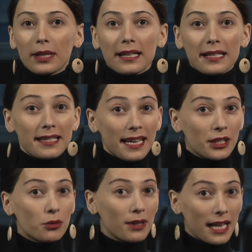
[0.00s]

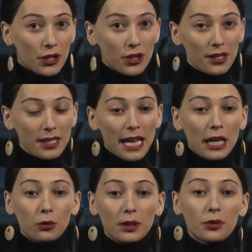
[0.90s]
state relations
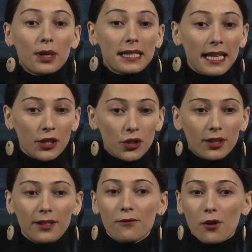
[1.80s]
to the
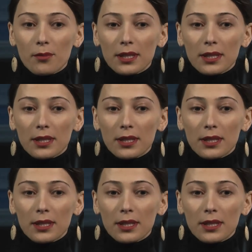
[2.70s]
translational forms